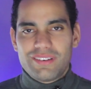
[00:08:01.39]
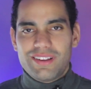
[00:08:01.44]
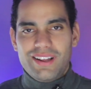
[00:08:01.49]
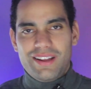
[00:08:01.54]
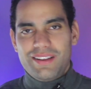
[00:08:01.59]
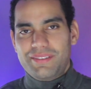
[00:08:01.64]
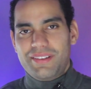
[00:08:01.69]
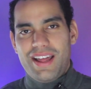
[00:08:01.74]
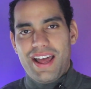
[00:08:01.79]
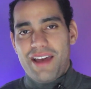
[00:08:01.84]

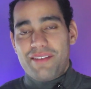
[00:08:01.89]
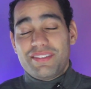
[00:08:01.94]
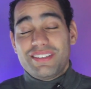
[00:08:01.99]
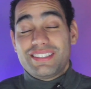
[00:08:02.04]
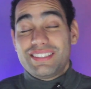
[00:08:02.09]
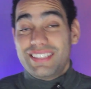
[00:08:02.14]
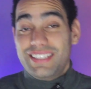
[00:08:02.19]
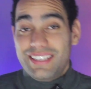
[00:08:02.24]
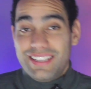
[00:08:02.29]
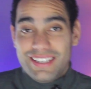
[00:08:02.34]
I haven't
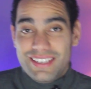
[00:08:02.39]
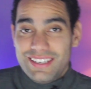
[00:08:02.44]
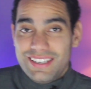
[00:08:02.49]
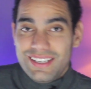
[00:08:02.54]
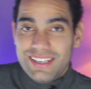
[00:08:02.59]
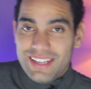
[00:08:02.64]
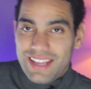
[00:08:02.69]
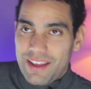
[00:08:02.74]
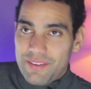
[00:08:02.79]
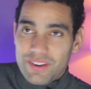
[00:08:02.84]
seen it.
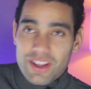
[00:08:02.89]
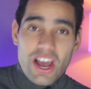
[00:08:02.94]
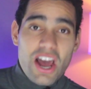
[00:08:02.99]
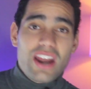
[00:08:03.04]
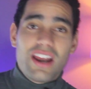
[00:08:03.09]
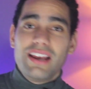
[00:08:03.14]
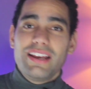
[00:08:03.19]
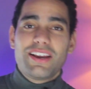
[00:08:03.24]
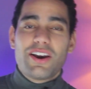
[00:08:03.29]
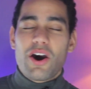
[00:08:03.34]
I haven't
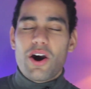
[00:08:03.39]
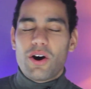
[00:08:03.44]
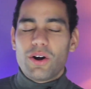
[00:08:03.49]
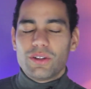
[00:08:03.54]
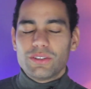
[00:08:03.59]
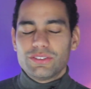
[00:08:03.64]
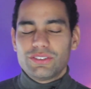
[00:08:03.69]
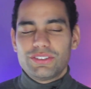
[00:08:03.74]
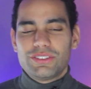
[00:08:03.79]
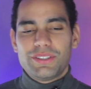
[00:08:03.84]
gotten any
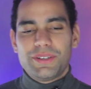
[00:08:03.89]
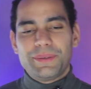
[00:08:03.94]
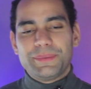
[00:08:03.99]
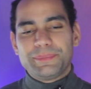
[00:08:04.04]
calls.